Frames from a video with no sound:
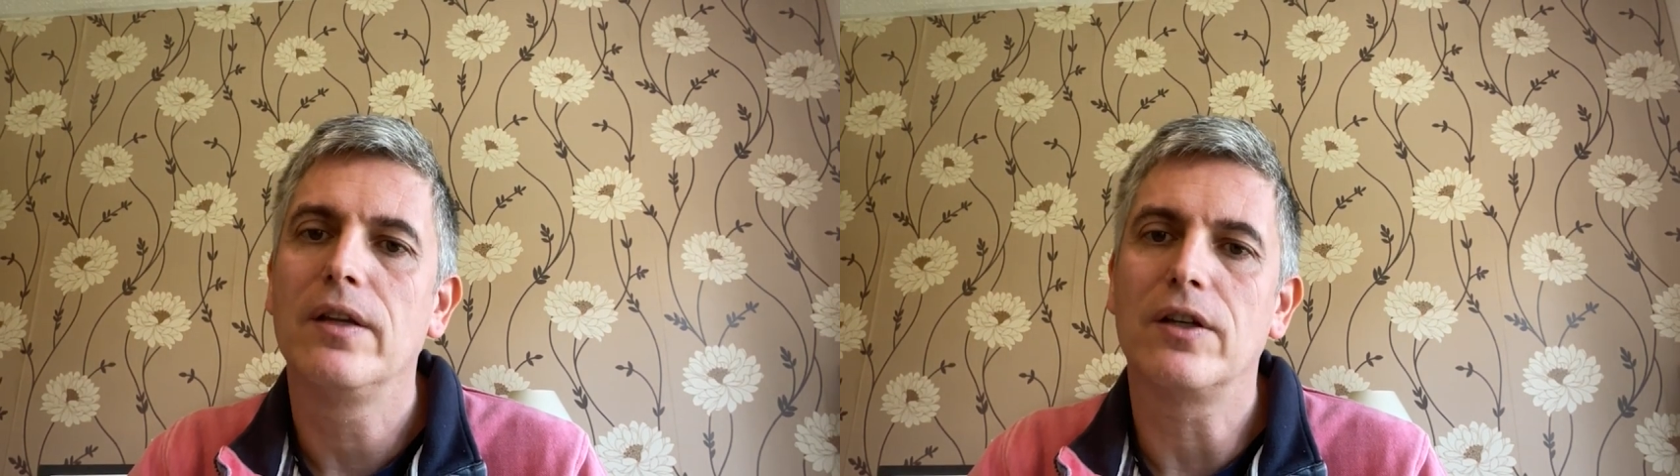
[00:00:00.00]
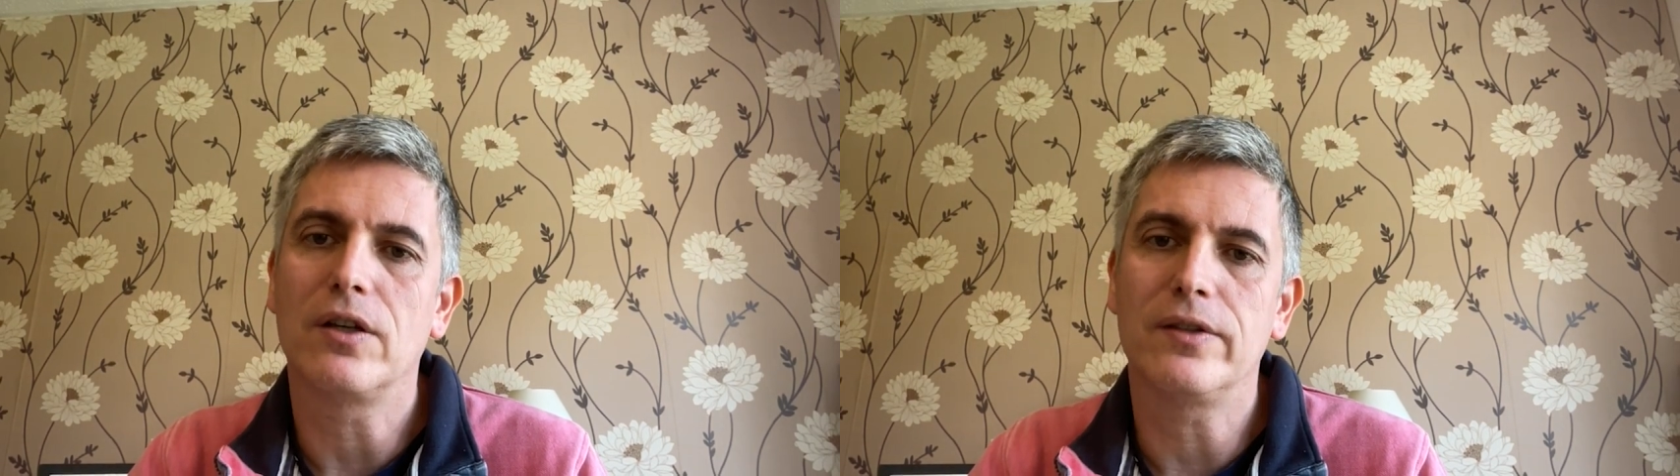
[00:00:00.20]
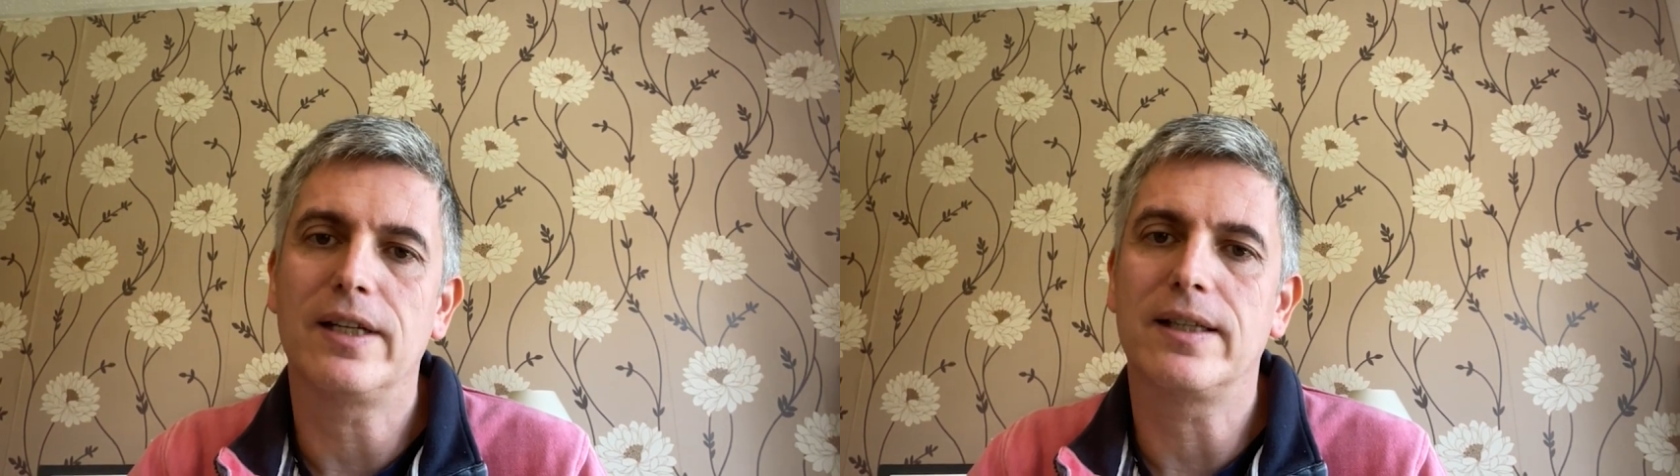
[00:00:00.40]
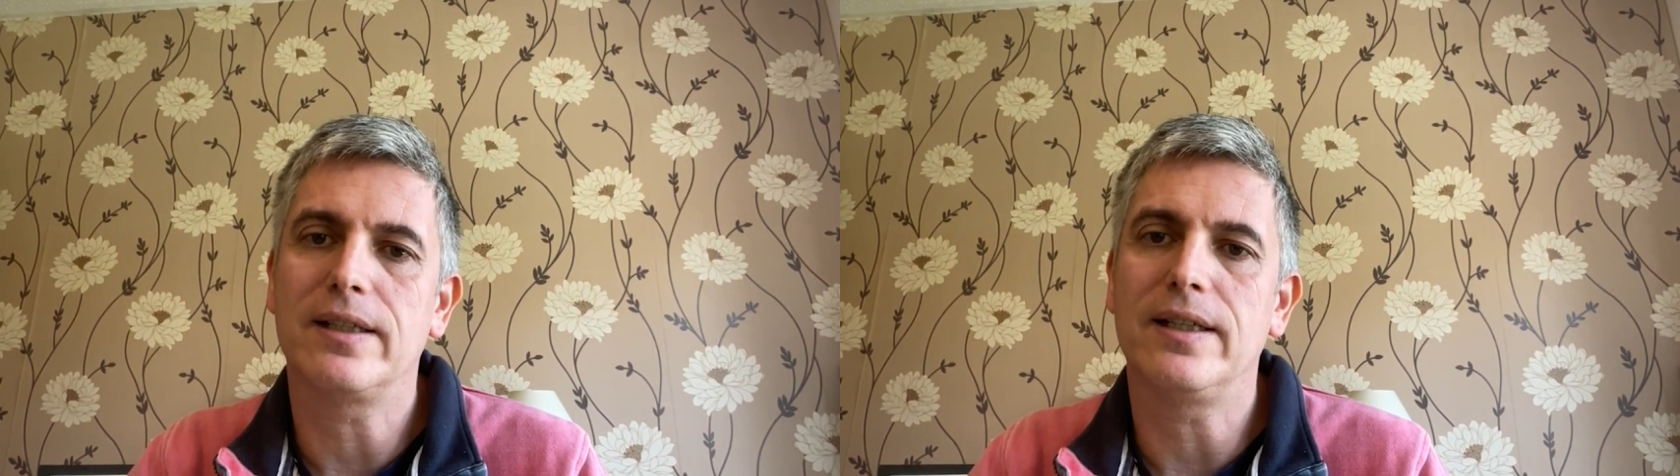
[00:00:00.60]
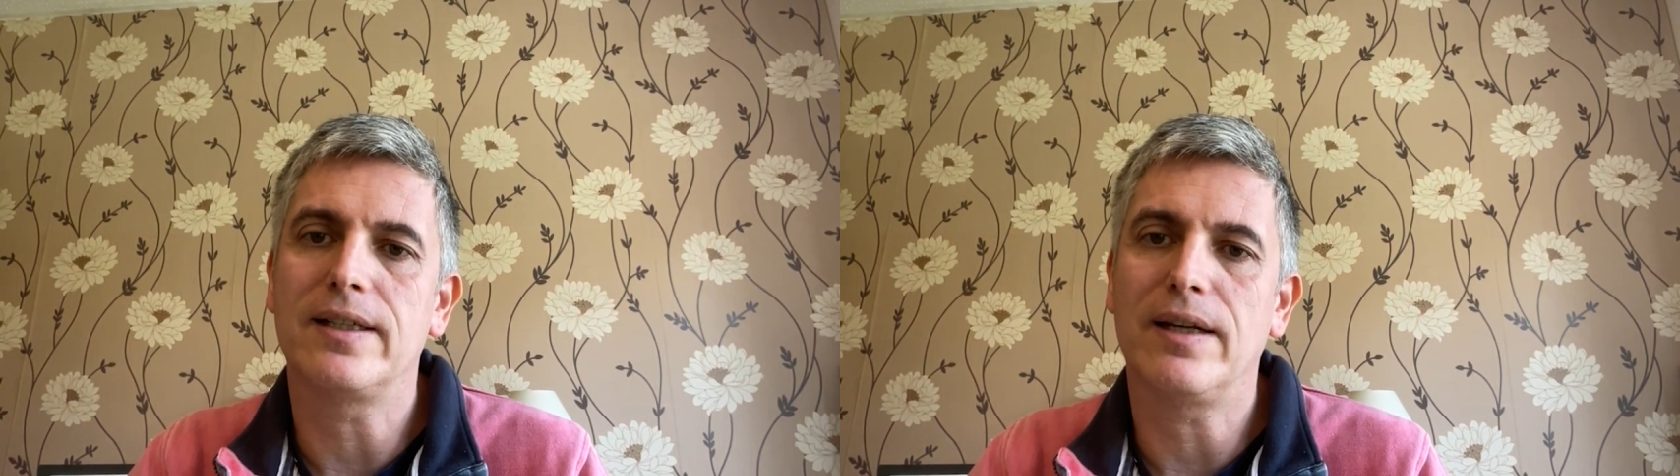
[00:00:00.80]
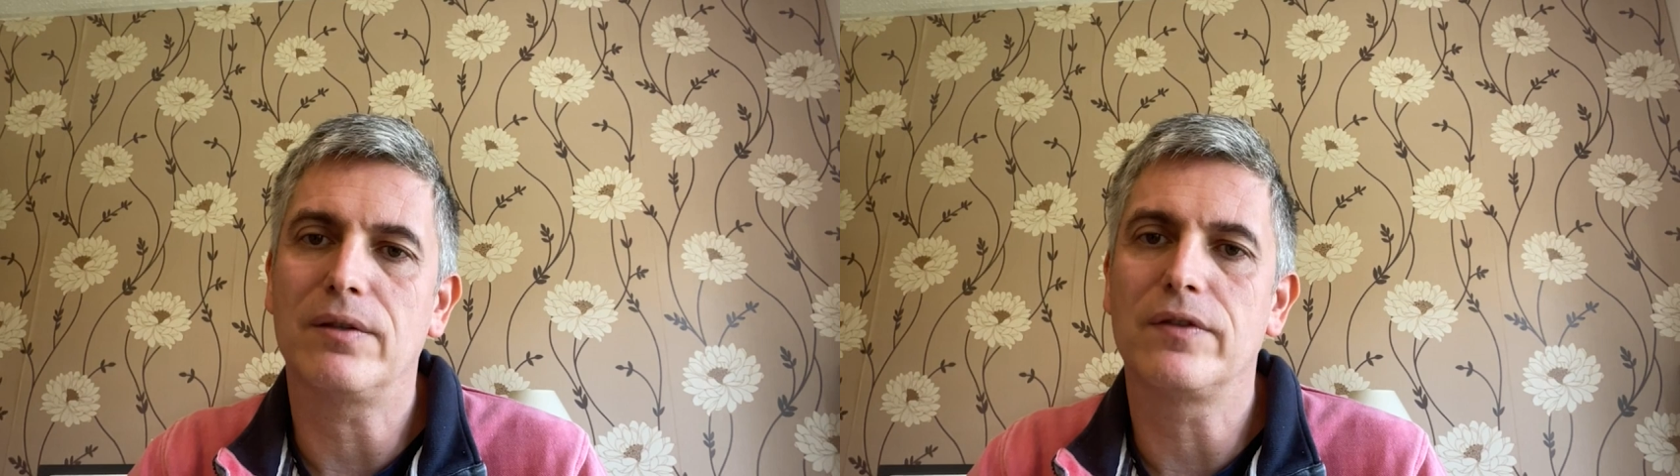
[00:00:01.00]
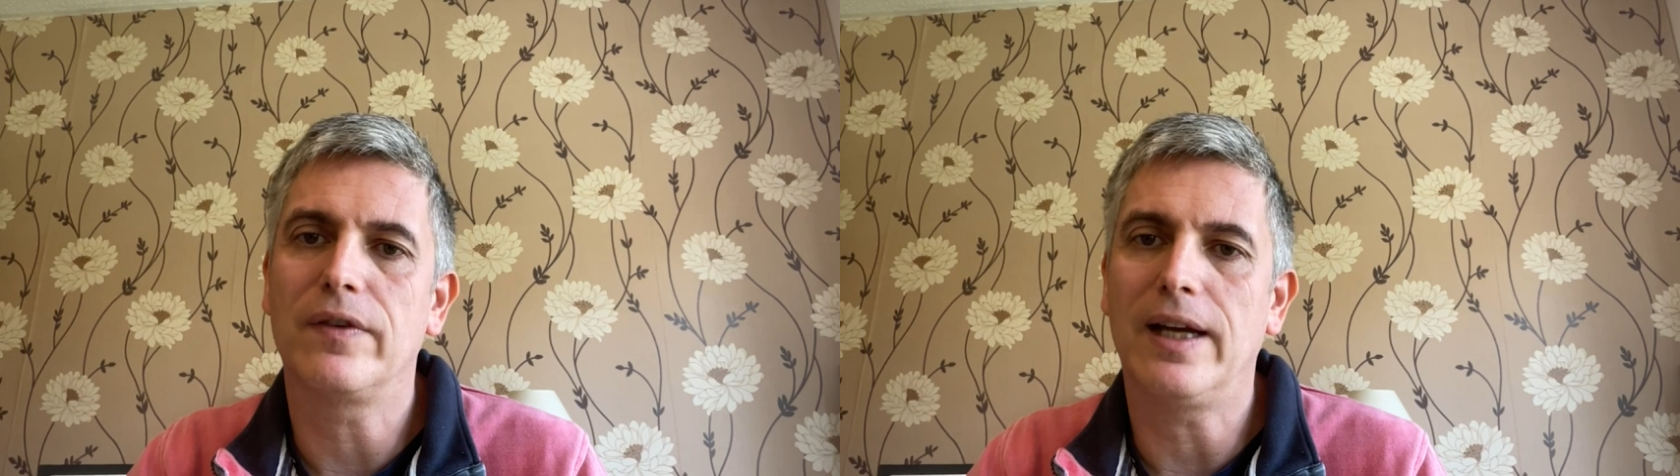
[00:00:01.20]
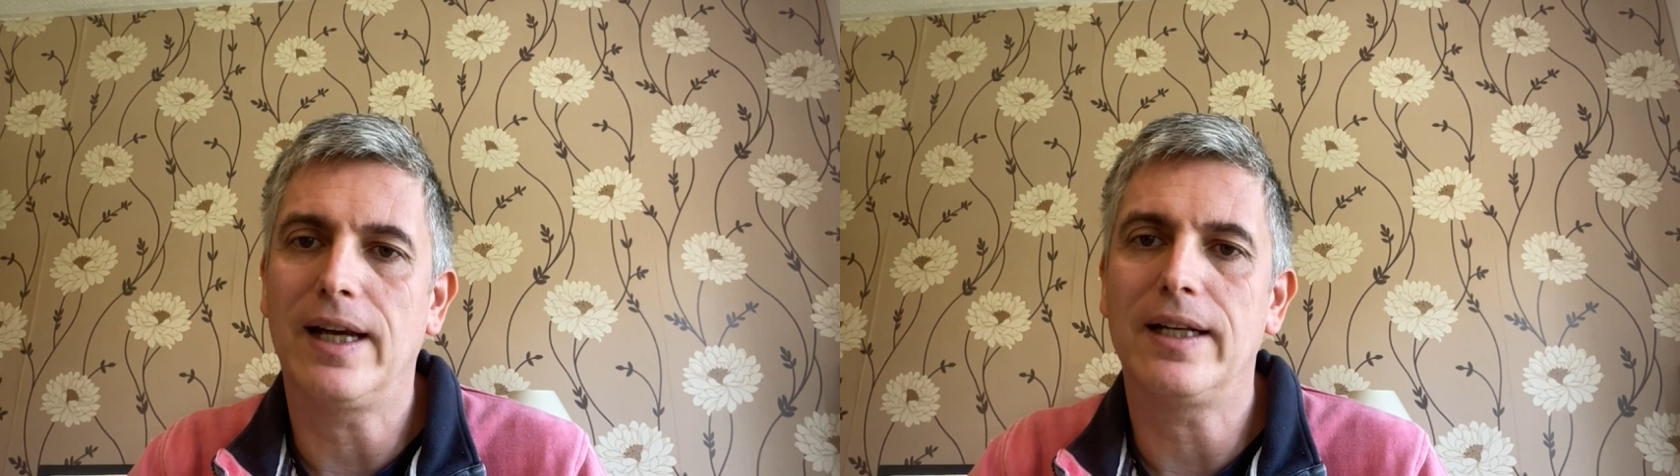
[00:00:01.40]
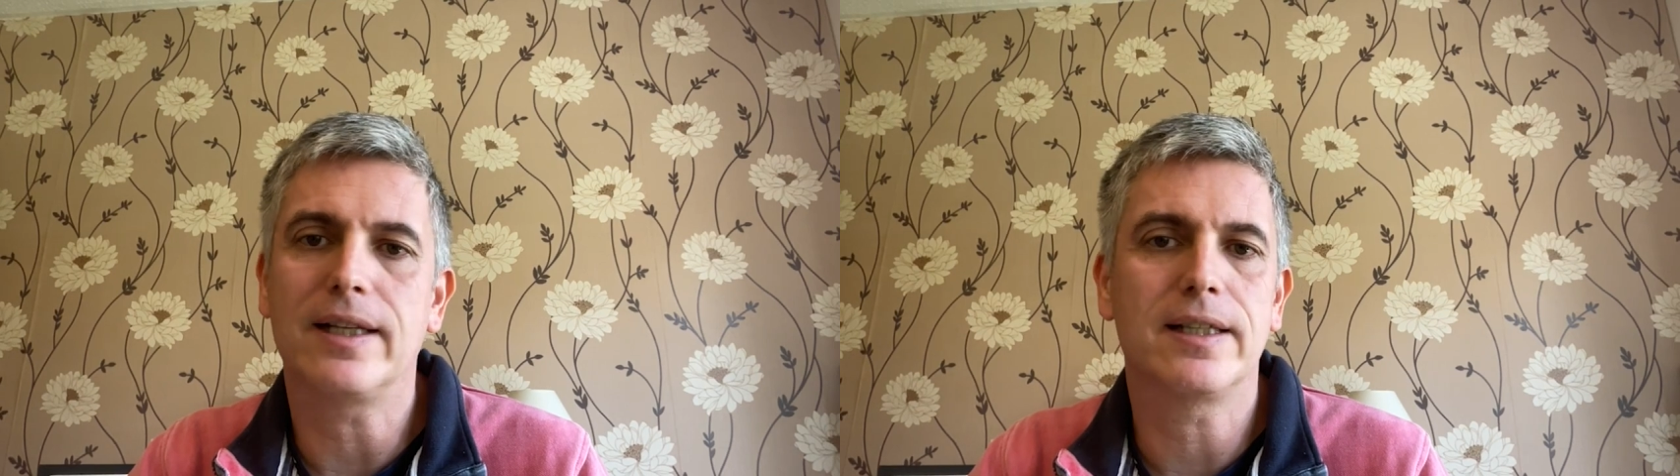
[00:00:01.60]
the contact details for Alex,